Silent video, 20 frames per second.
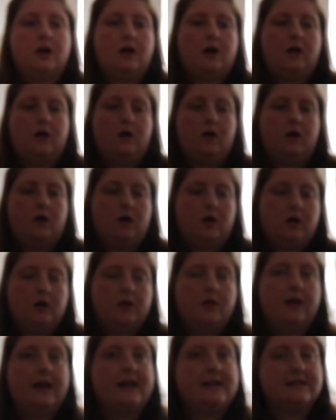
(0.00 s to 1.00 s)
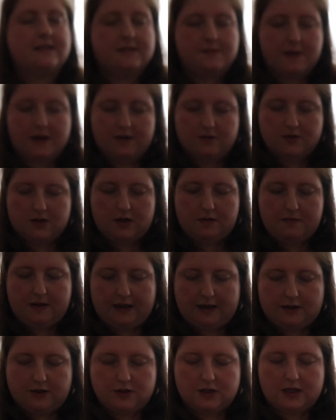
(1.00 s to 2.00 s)
oh, it smells like
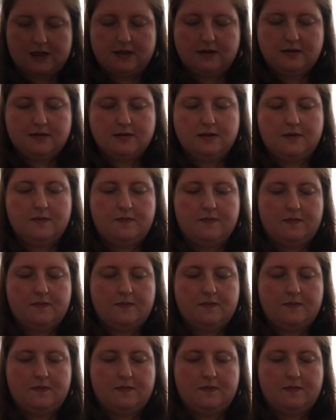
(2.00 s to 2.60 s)
peaches.